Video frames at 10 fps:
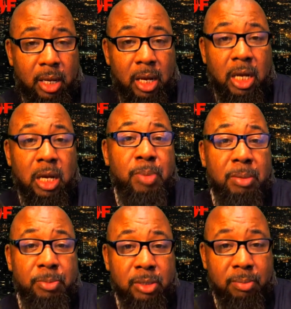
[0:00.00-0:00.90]
and the
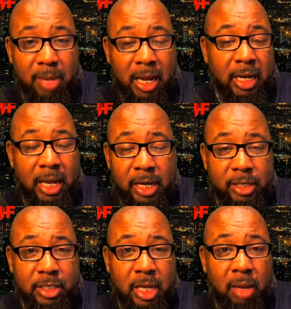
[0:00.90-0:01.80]
people demand that it
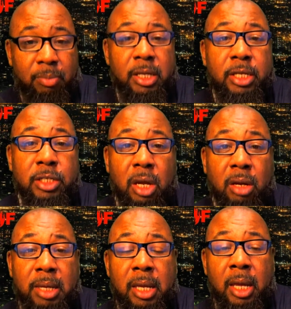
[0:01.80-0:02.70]
stay. But he's going
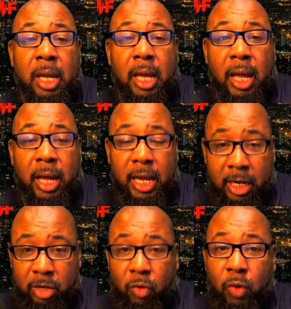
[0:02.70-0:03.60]
to be uh,
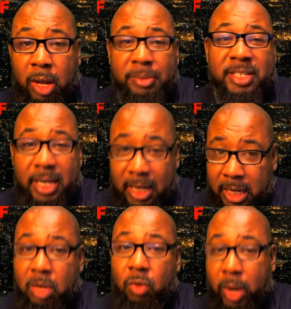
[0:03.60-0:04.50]
ignoramus
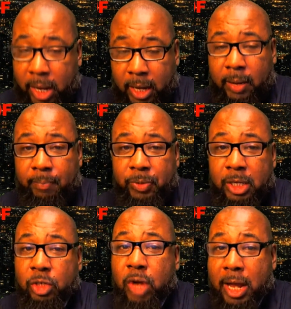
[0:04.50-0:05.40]
anyway
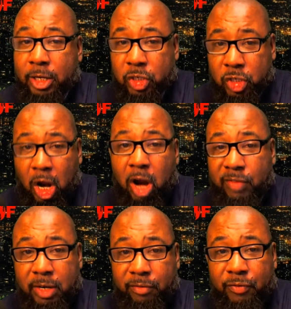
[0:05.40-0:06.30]
and try to
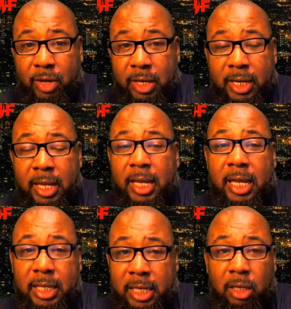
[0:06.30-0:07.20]
starve it of fun
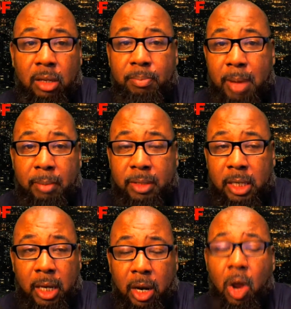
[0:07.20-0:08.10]
and kill
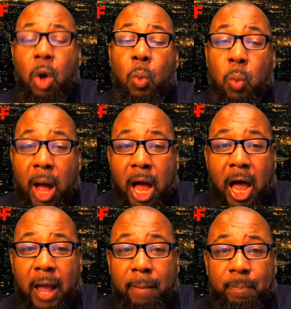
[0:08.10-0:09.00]
Obamacare.
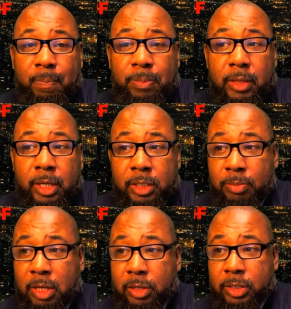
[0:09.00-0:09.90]
Why? Is it
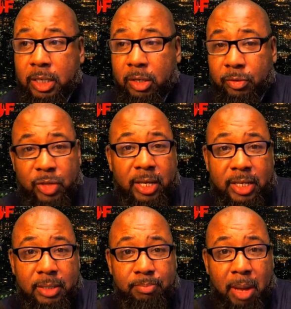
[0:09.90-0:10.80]
because he don't think
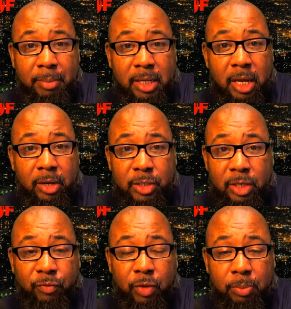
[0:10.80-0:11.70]
it, Obamacare is
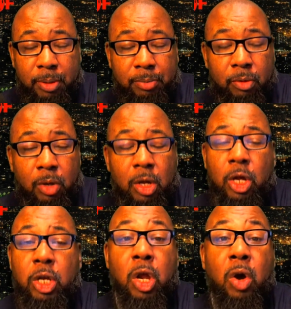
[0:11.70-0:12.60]
good for the people?
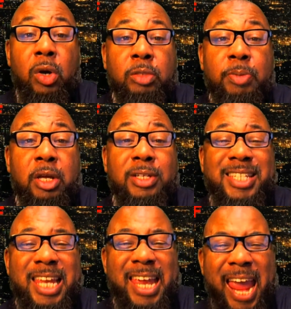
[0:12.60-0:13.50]
No, it's because
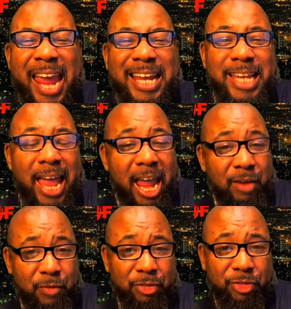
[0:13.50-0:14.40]
he hate
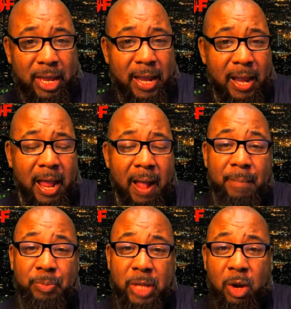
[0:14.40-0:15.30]
everything
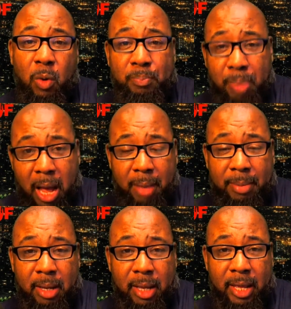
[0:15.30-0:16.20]
that
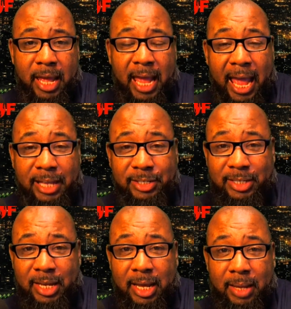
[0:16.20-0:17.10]
Obama has
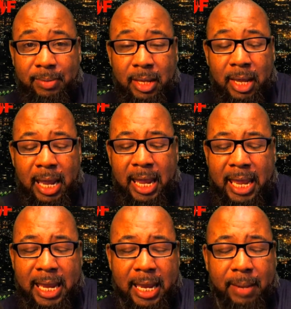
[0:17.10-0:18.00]
done.
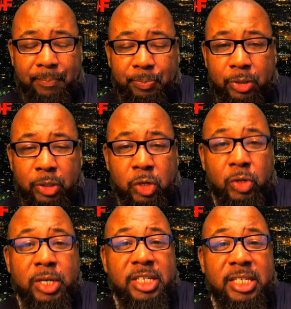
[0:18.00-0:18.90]
He, you
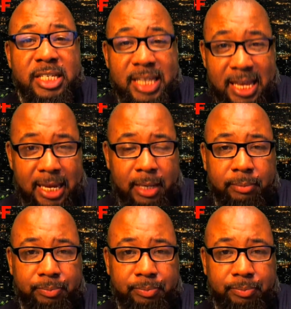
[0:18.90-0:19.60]
can see.